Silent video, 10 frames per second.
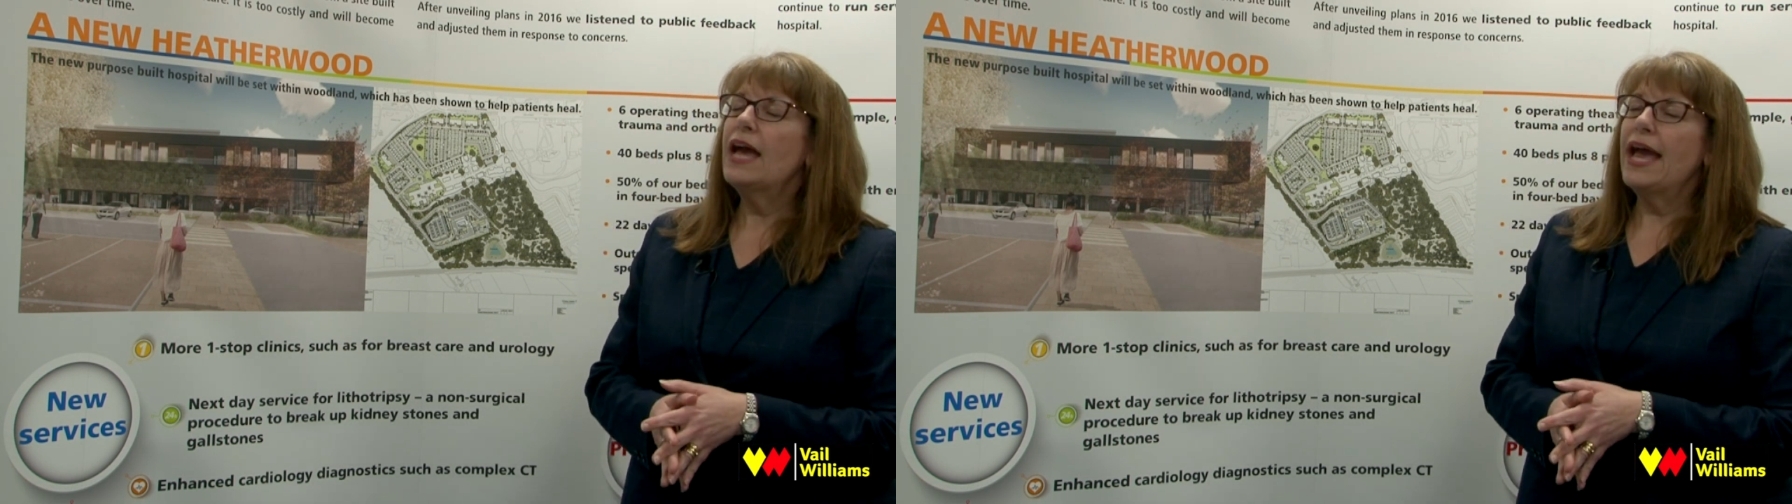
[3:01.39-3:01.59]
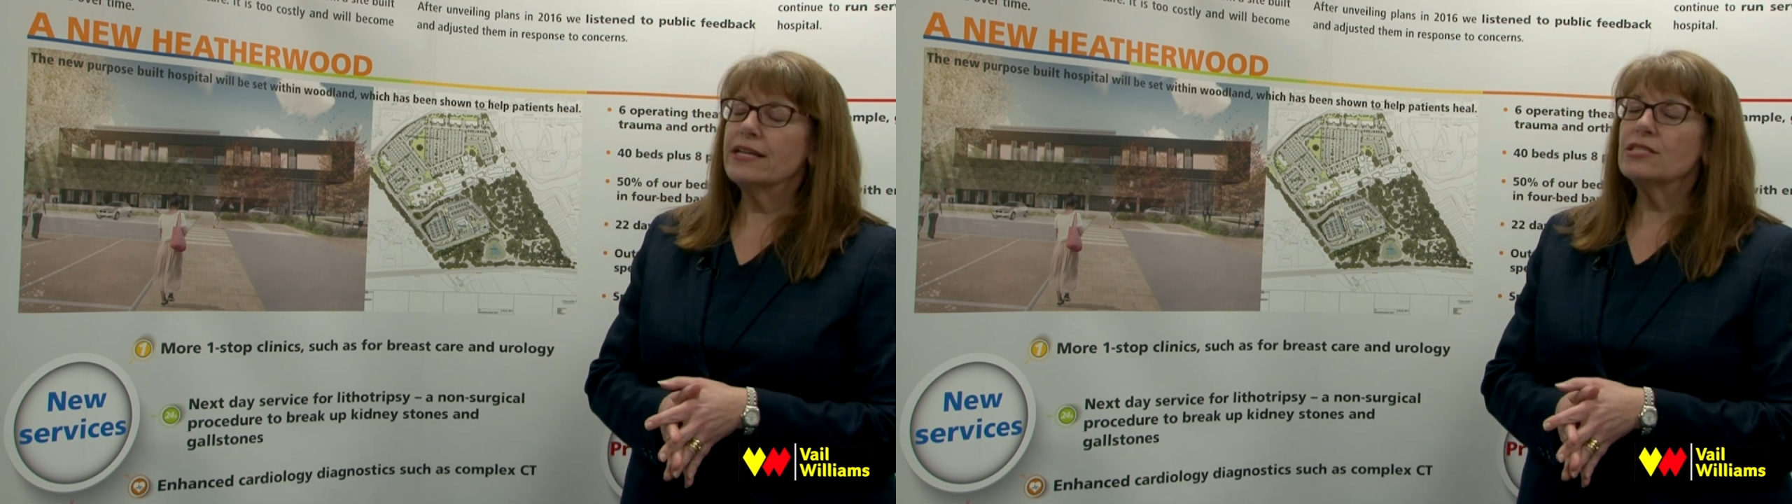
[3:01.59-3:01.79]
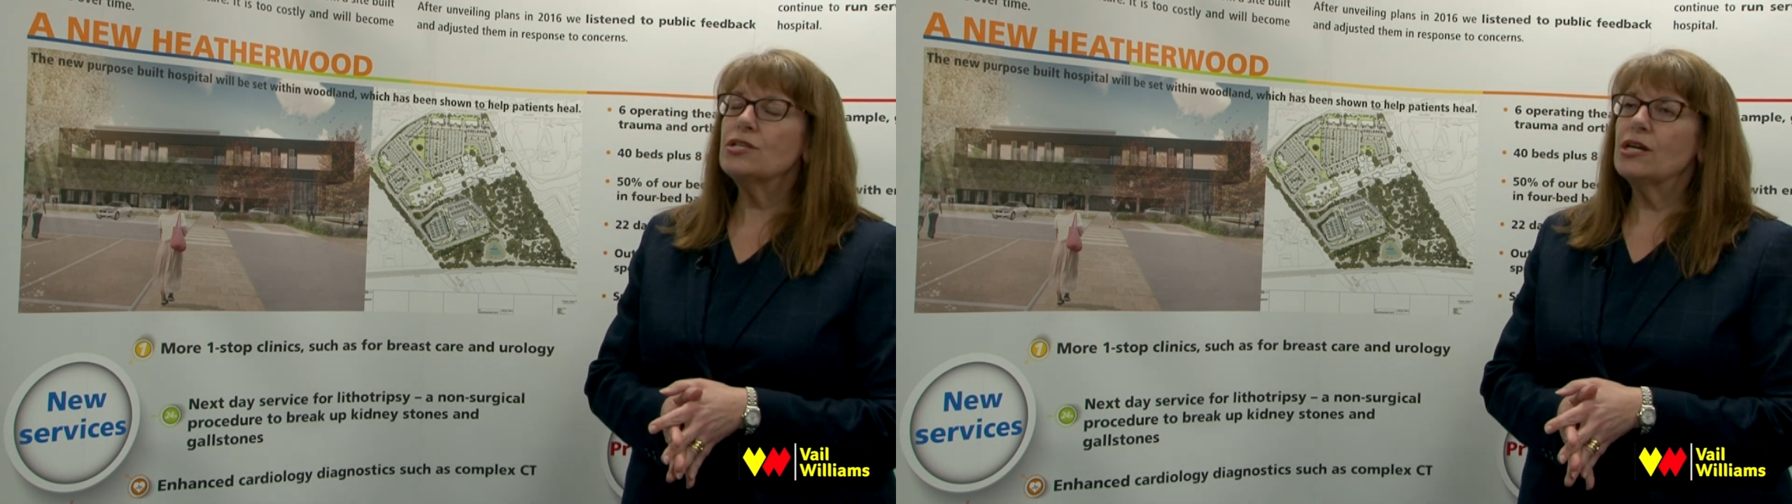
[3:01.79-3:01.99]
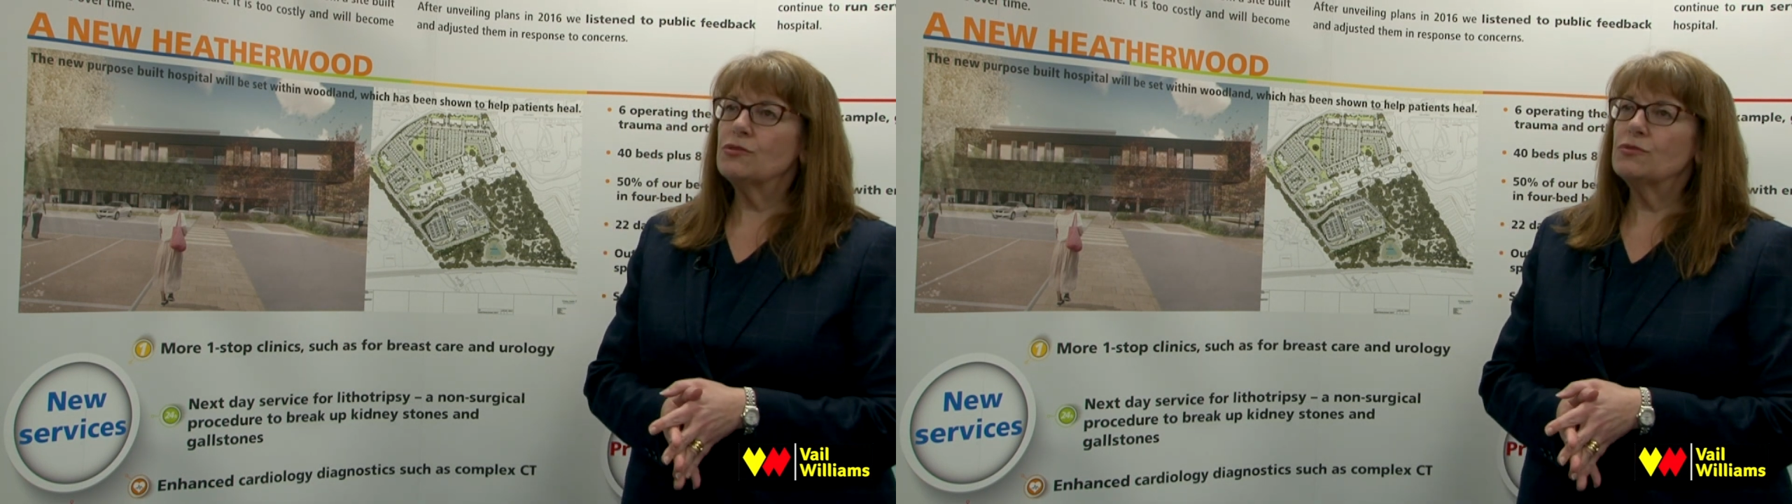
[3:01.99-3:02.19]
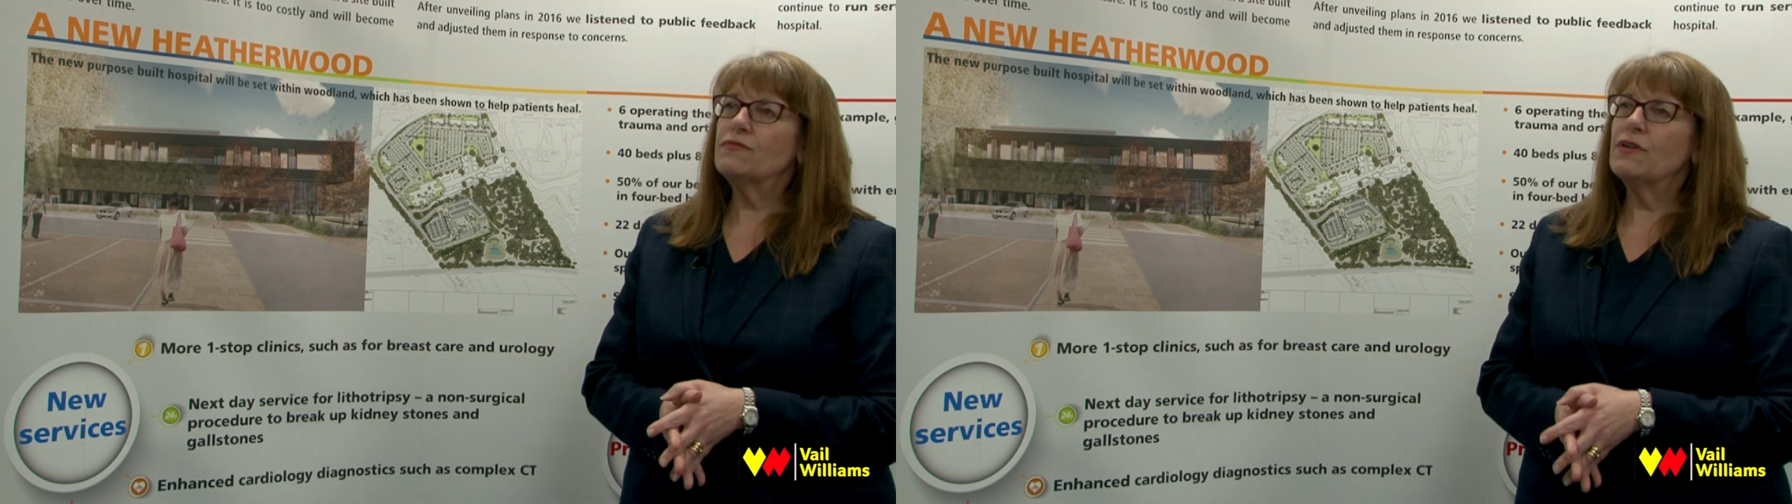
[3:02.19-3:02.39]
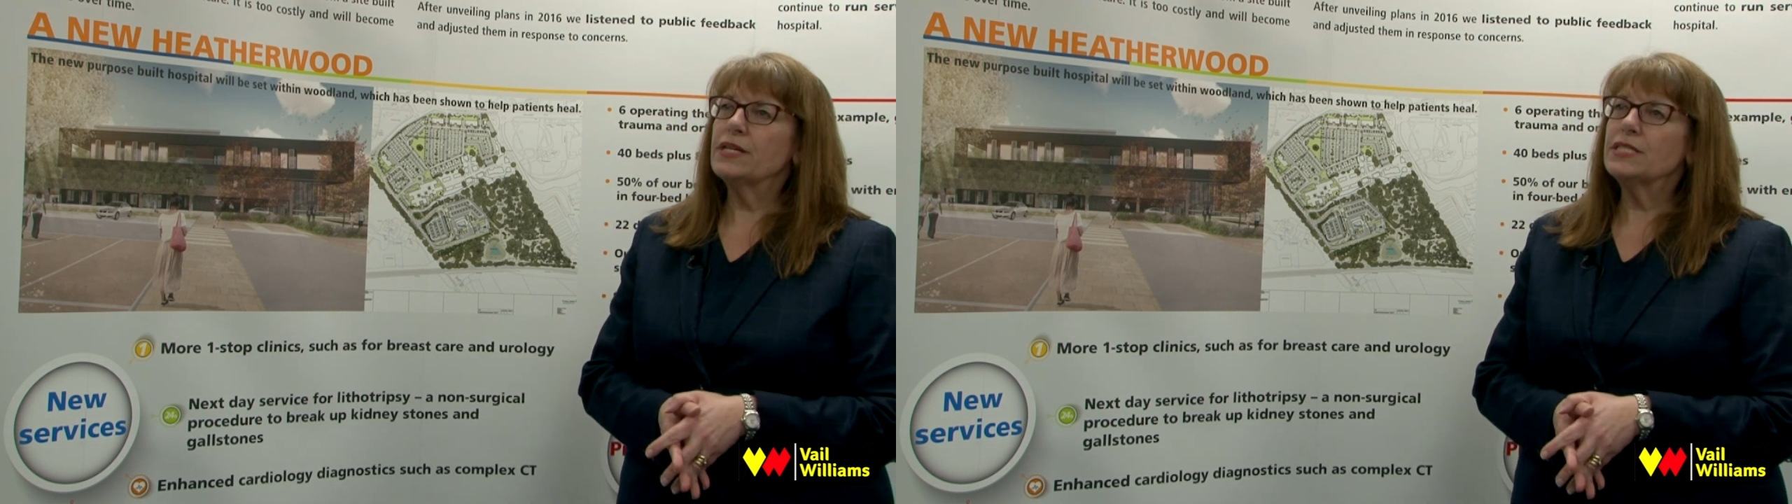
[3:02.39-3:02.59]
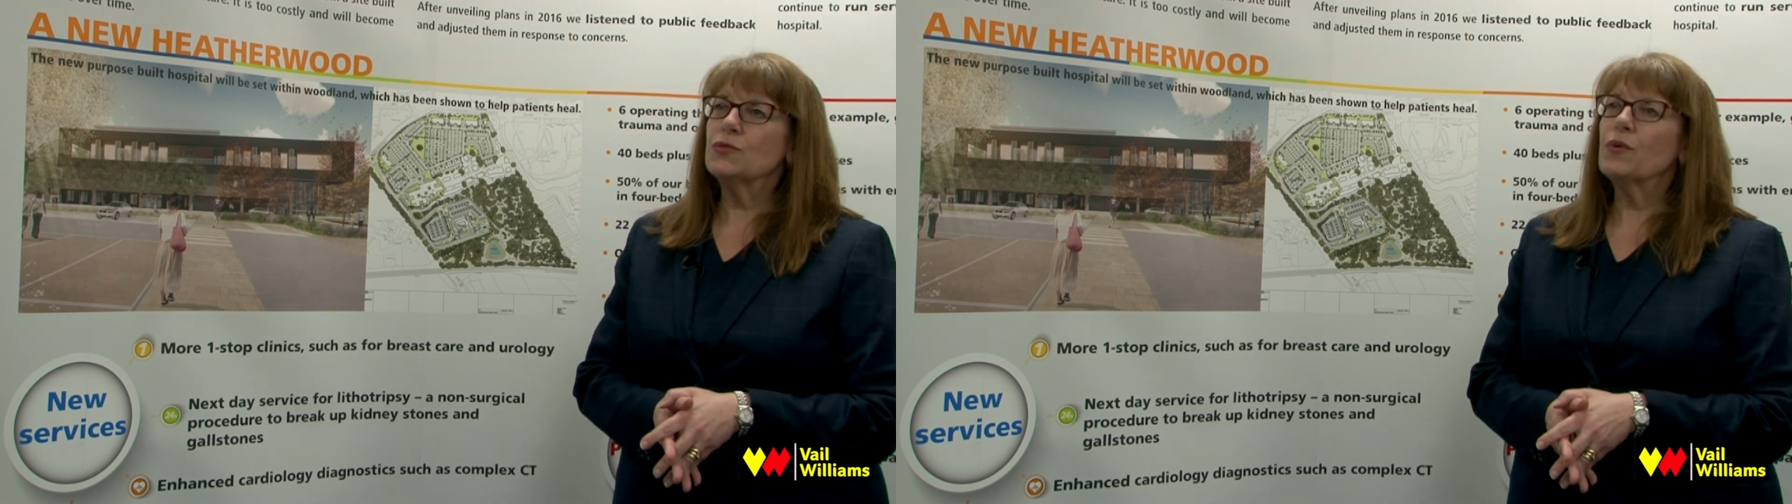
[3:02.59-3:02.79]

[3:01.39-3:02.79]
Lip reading: external advice,